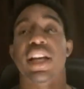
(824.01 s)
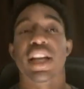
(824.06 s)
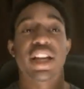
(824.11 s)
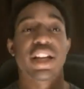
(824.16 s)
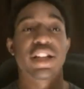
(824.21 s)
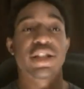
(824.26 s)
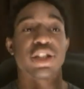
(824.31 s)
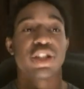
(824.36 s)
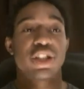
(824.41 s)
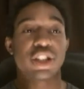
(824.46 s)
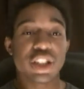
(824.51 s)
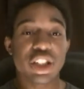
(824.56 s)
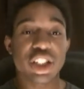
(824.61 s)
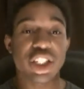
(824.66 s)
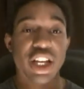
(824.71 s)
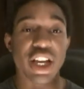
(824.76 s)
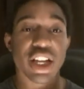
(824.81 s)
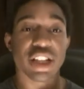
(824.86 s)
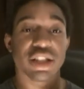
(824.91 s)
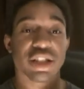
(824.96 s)
and it's a good
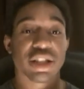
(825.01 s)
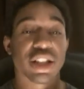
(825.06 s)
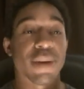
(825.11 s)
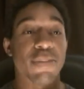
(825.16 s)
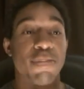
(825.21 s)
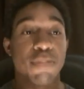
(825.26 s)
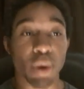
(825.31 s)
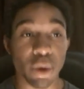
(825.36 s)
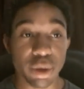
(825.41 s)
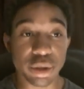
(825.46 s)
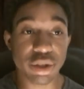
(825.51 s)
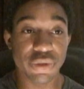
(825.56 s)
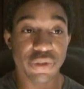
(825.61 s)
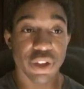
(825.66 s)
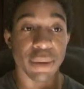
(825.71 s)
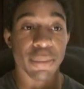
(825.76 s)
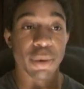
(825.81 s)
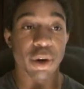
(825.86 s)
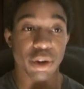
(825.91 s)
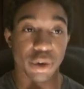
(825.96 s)
chance that most of
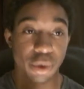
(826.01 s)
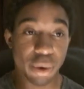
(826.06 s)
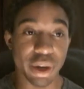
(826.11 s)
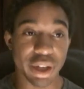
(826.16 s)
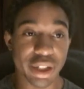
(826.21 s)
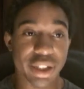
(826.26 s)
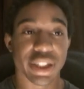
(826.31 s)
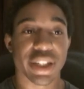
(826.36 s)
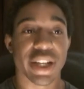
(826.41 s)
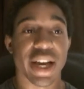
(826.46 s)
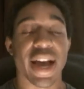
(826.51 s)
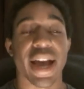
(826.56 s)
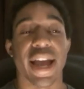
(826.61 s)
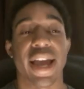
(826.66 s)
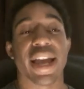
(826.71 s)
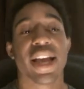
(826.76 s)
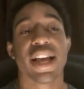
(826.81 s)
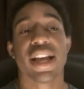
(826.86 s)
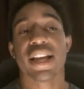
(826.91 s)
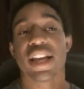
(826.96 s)
them are going to
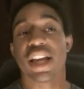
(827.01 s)
die.